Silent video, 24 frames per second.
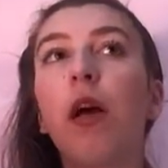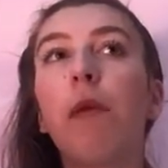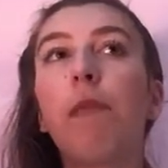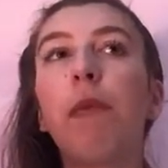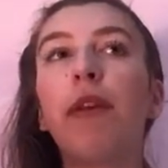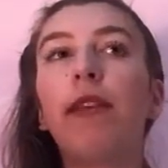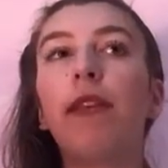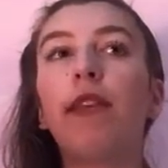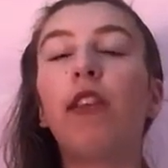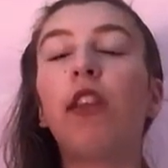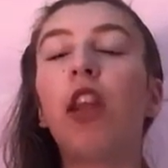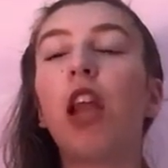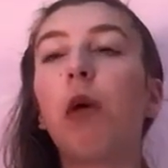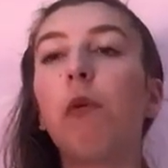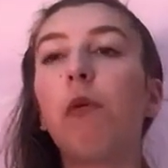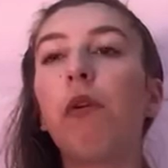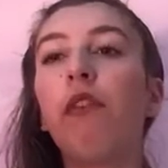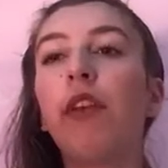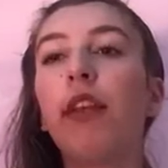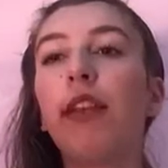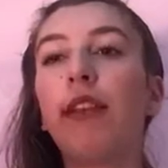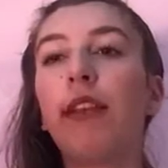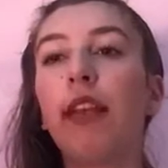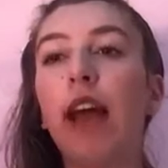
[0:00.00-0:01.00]
bit
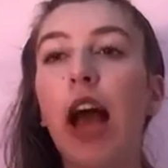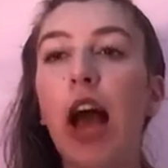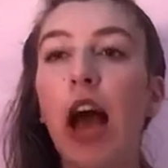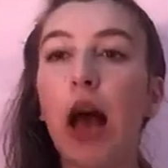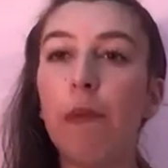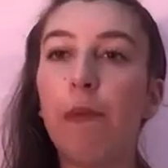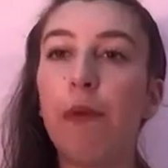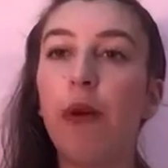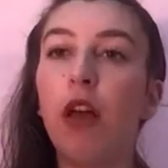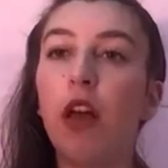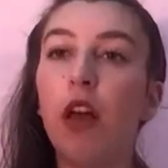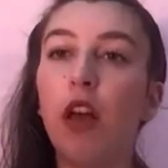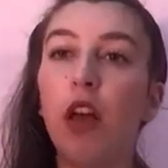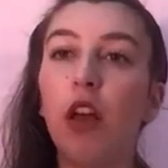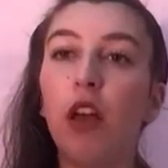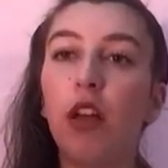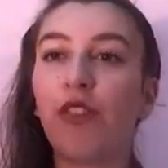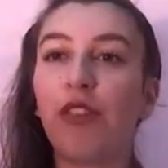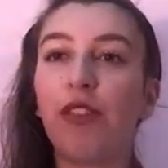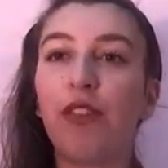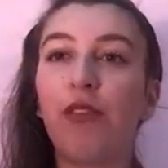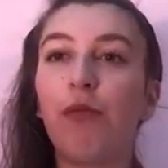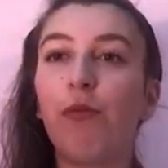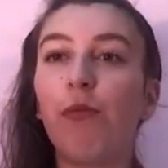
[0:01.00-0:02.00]
slower in tap,
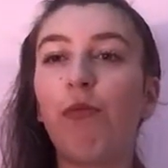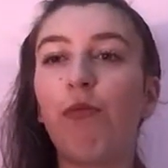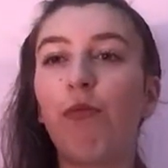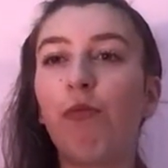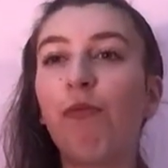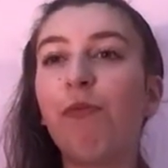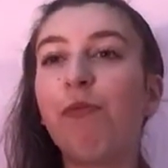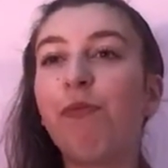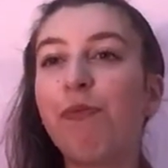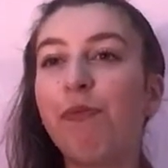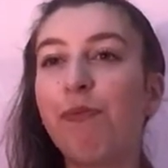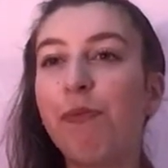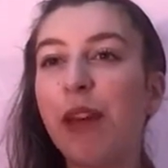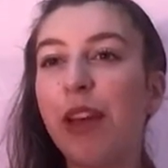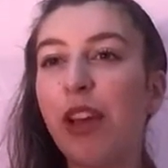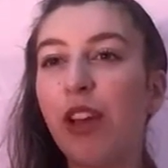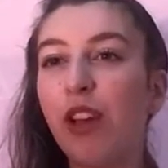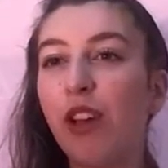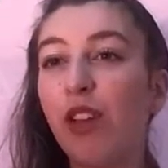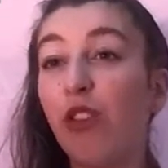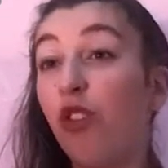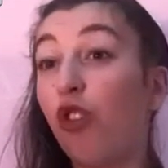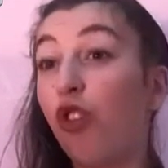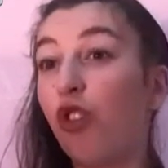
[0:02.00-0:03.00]
just
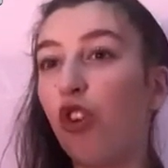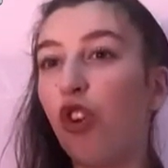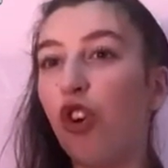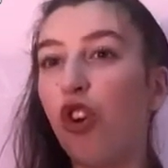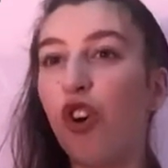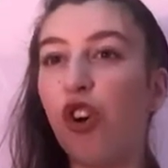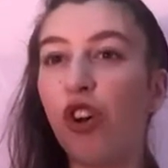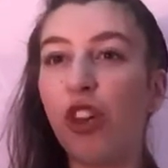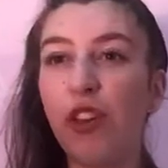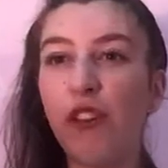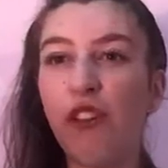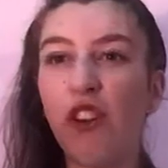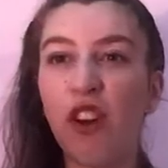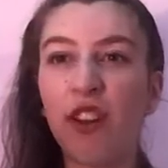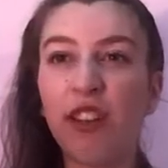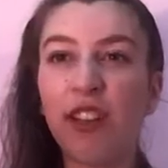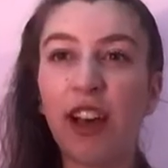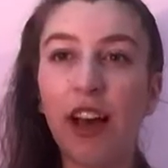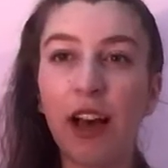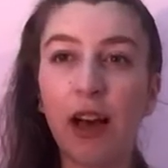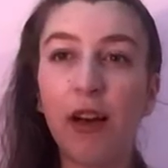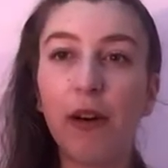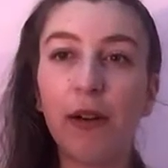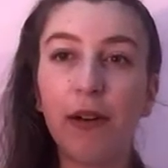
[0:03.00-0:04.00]
making sure you got
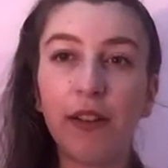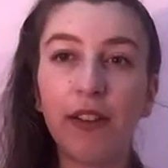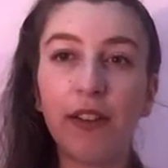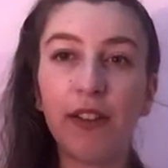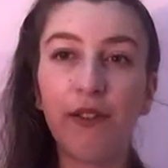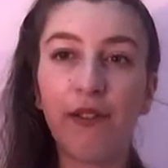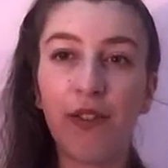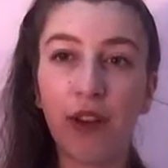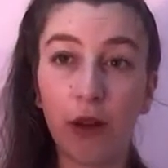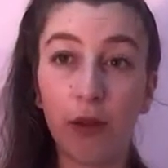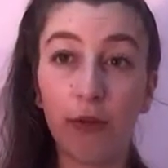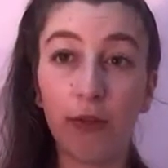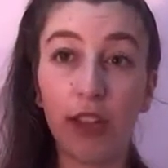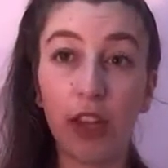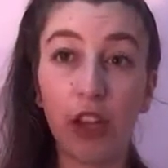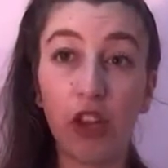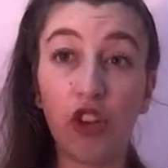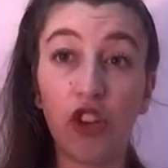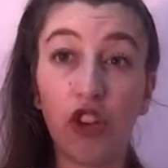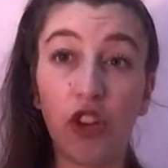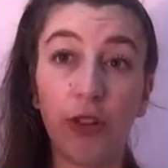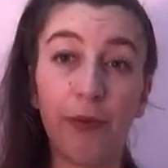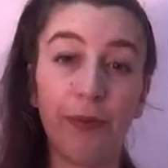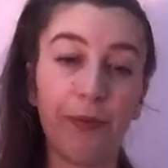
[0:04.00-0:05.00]
that
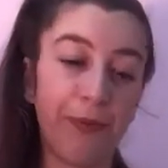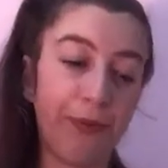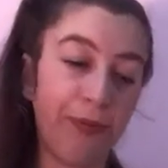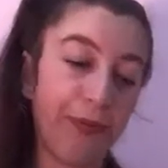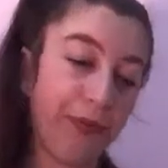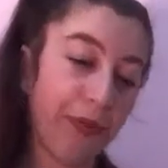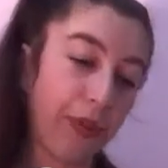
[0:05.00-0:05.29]
foundation.